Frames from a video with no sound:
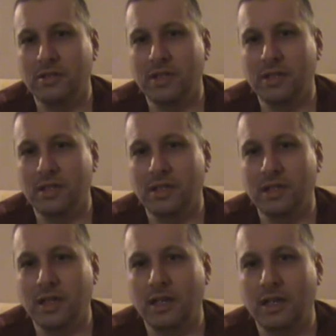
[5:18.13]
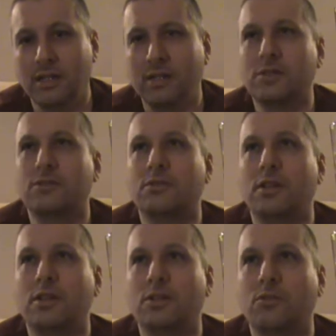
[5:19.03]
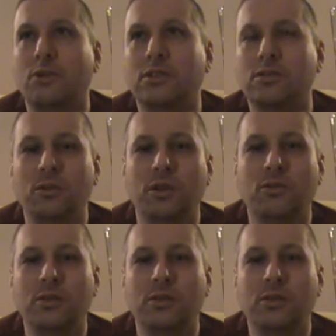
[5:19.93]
Uh, and then there's another one as well.